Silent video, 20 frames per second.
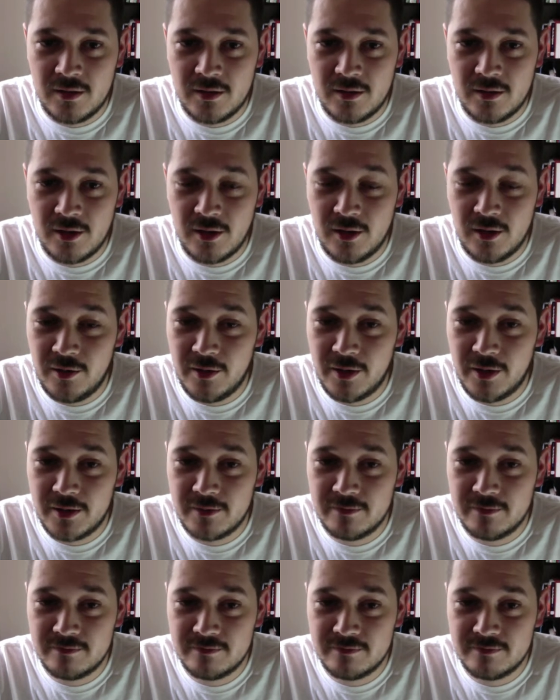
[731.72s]
anyway,
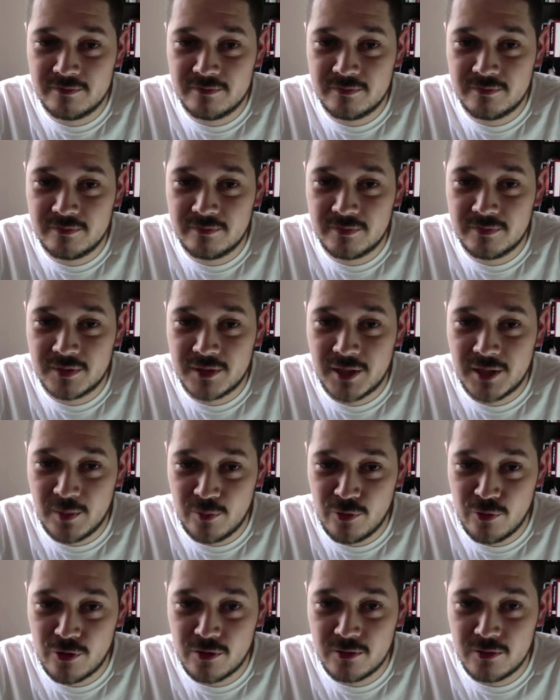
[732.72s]
keep
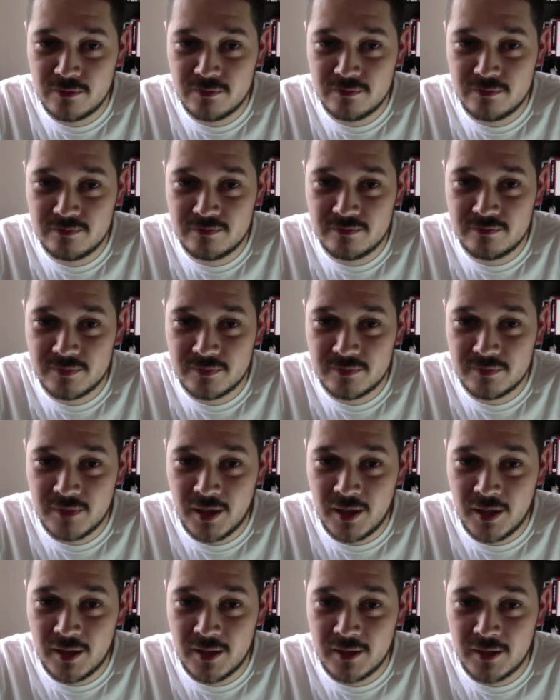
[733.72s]
brewing.
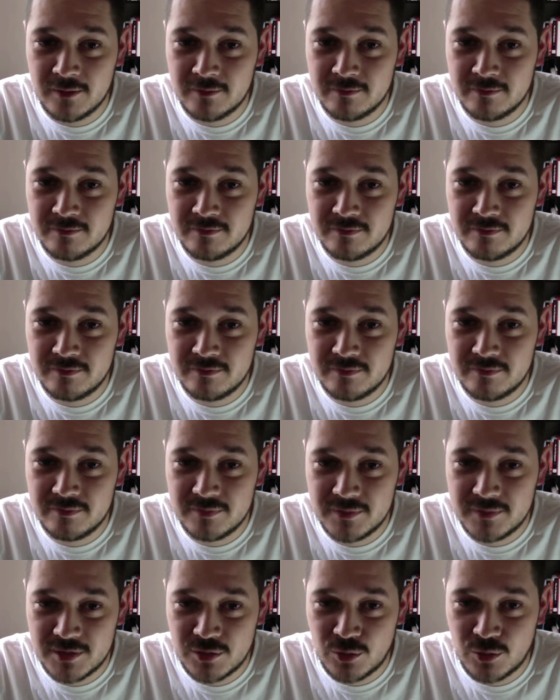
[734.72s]

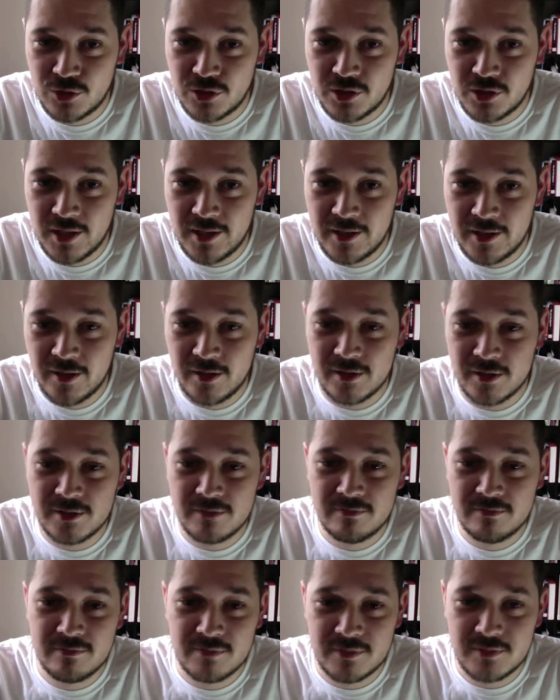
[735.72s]
Talk to you later, guys.
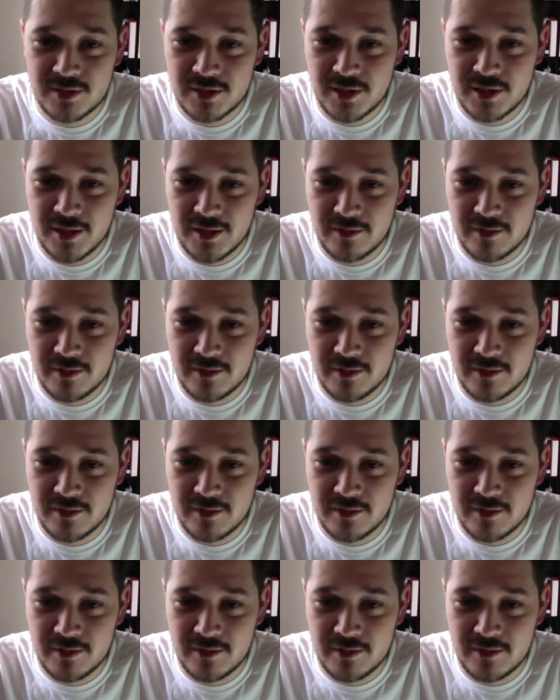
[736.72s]
See ya.